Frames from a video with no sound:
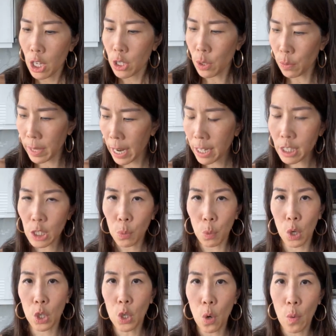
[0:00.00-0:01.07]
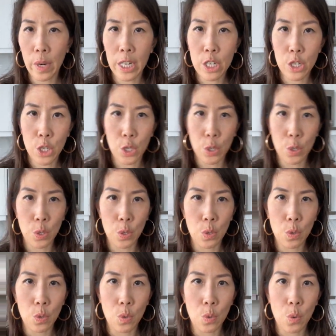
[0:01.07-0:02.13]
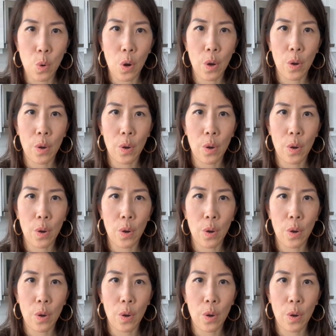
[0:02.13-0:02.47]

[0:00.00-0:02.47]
so next we're going to,